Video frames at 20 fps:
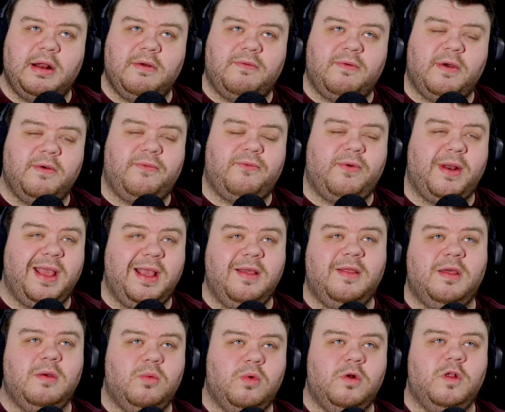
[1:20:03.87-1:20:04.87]
I,
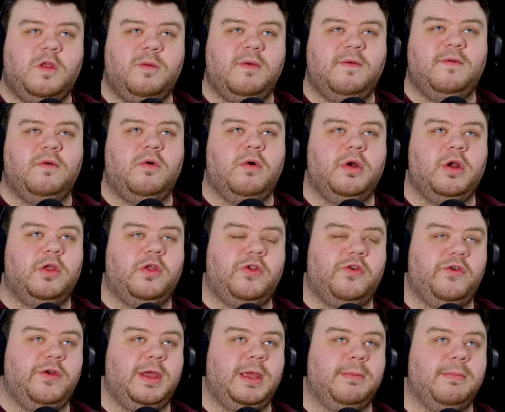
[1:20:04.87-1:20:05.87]
phrased it once before on a
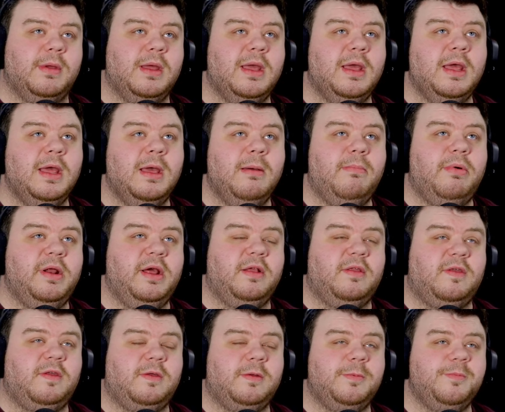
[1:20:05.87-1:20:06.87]
stream, but
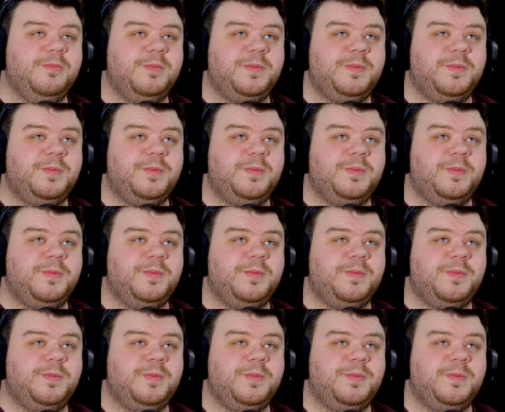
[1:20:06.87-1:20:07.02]
it's